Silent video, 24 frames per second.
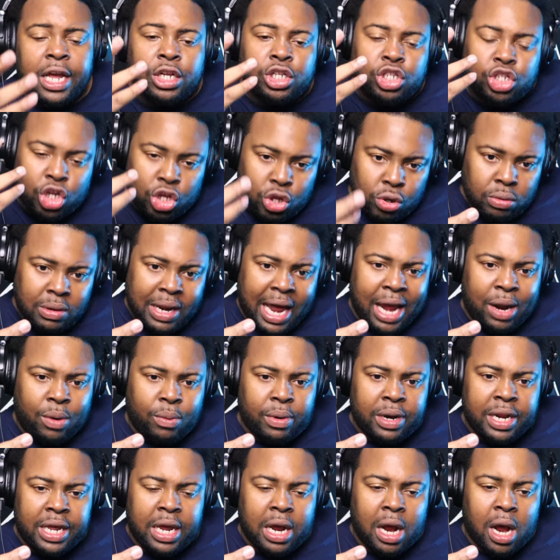Do you like
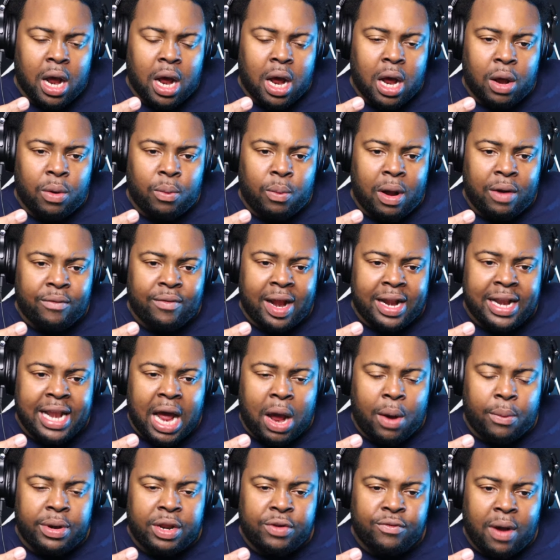what he
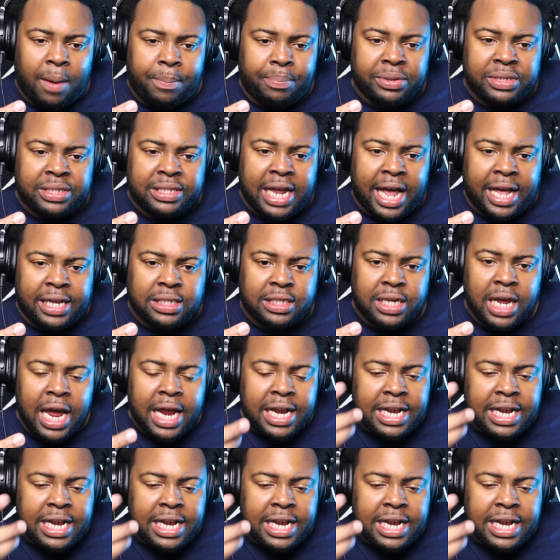represents?